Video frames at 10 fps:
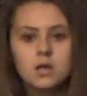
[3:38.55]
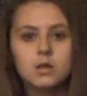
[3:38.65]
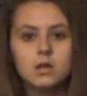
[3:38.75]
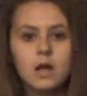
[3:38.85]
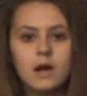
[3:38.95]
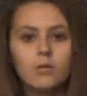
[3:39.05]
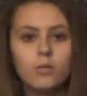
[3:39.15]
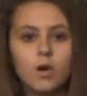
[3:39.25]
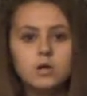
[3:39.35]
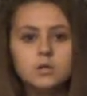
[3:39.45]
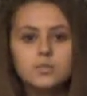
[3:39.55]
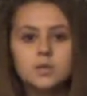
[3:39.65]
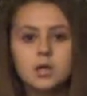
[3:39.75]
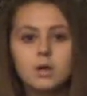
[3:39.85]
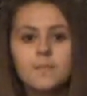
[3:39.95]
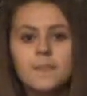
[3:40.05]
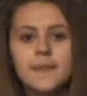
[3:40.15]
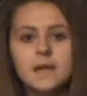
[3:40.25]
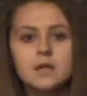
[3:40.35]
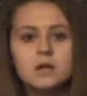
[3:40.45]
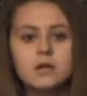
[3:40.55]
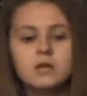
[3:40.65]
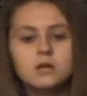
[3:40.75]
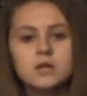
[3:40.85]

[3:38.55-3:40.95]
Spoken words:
And then I walked up to her, and